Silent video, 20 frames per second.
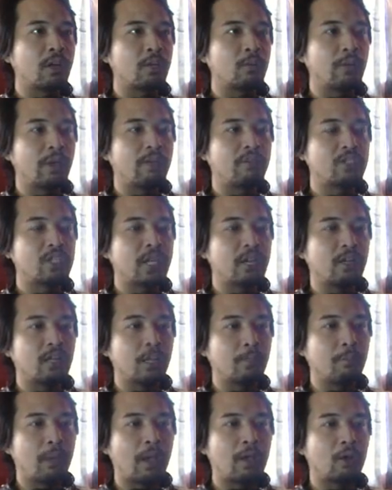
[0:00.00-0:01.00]
Alright, we have a
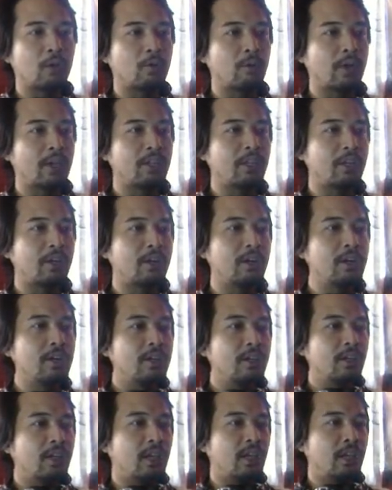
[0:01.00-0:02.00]
channeling pylon right here,
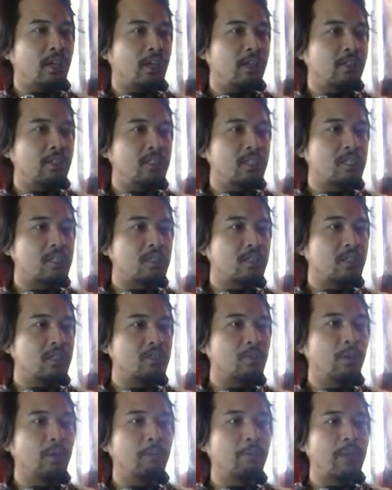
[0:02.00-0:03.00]
and
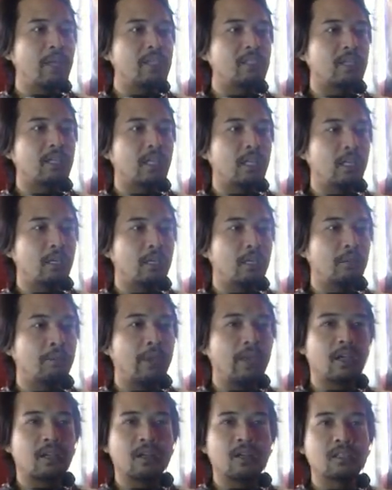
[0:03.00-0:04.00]
this will basically
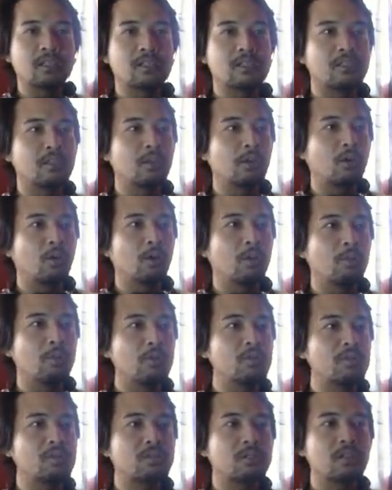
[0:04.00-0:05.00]
make us, you know,
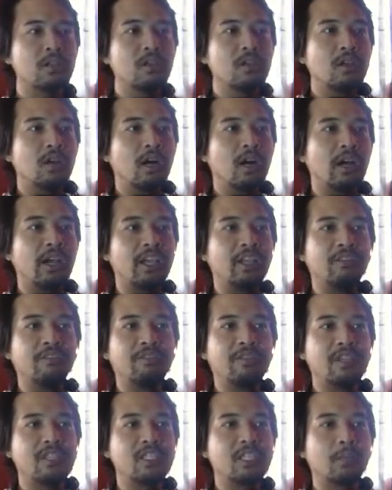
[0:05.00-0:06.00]
almost
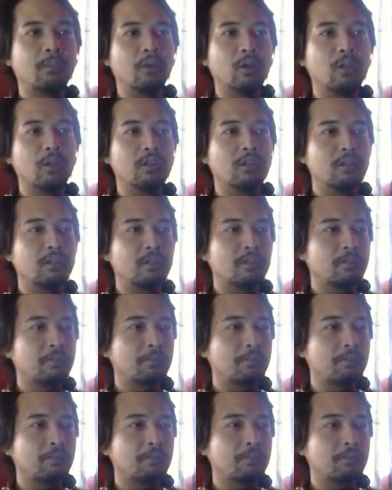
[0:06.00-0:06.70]
invincible.